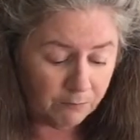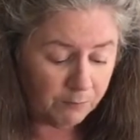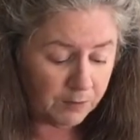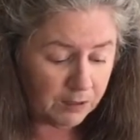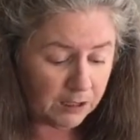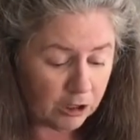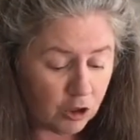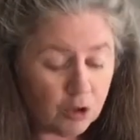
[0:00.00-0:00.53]

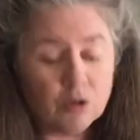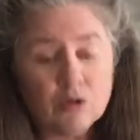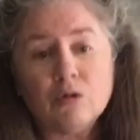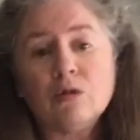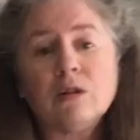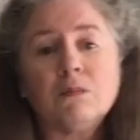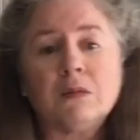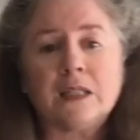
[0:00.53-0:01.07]
filling 2
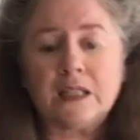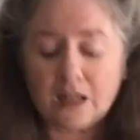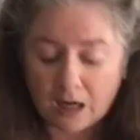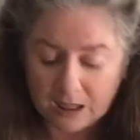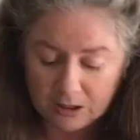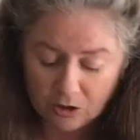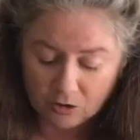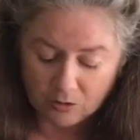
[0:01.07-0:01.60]
complete
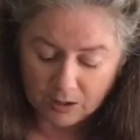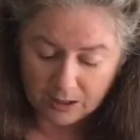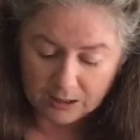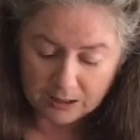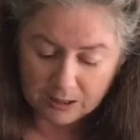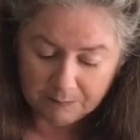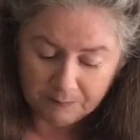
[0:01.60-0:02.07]
ice trays.